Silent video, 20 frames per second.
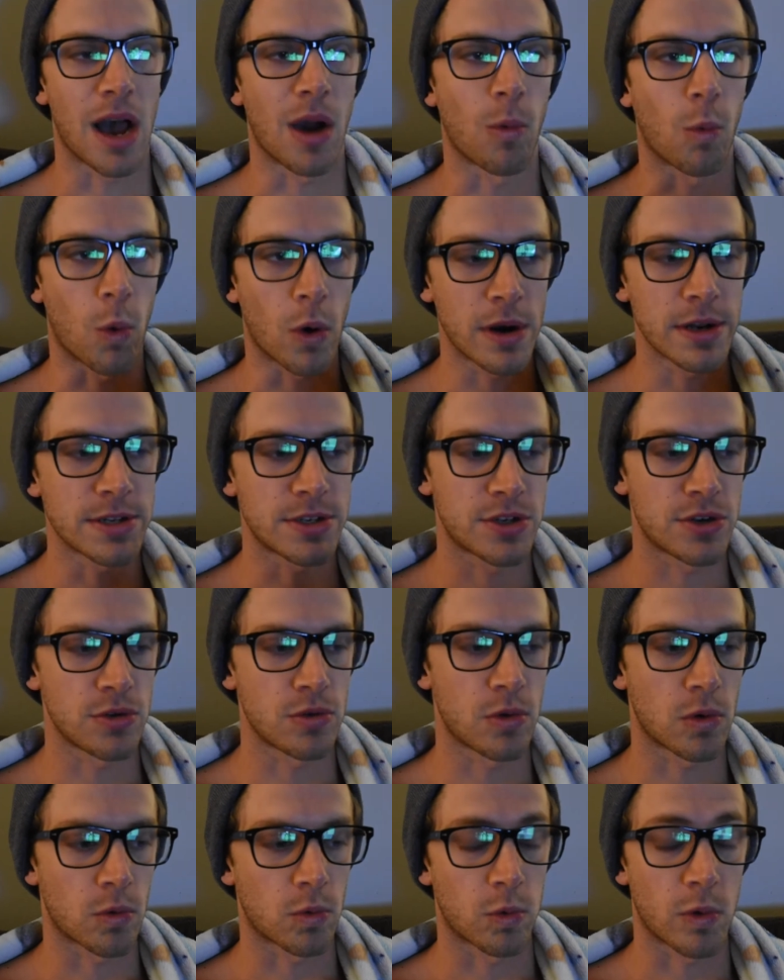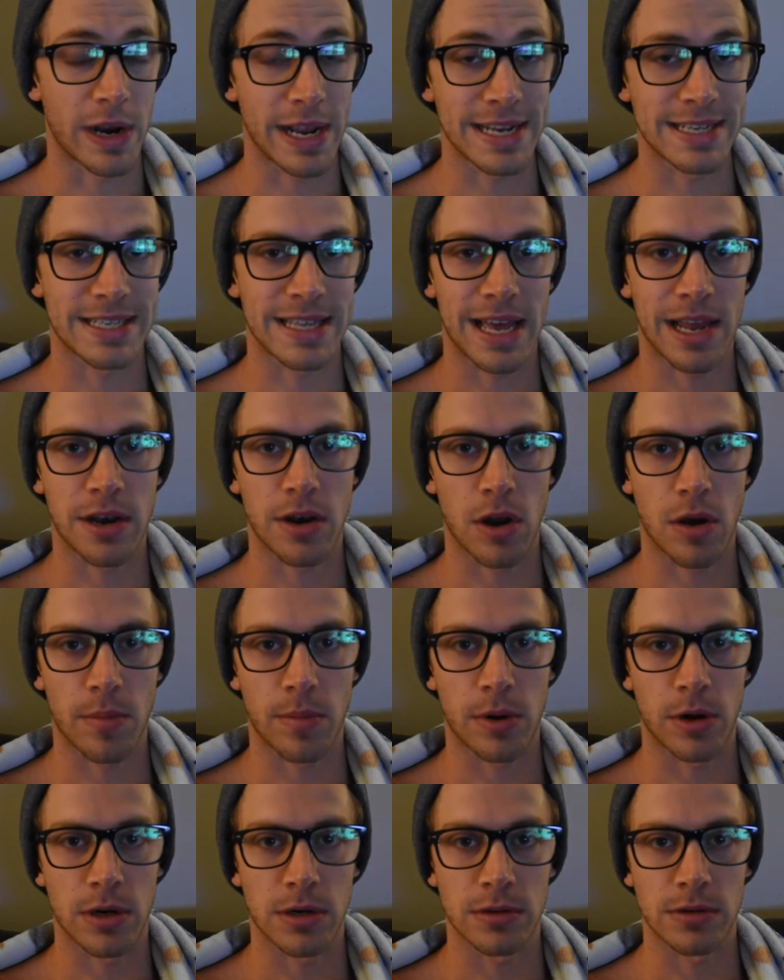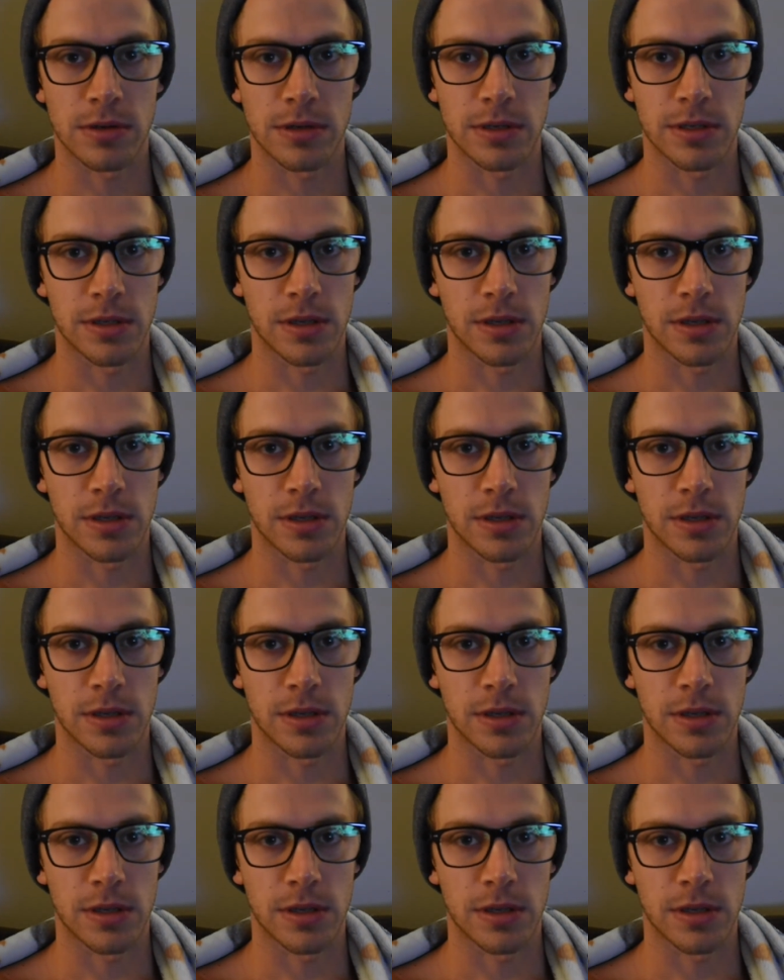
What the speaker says: I wanted to raise that number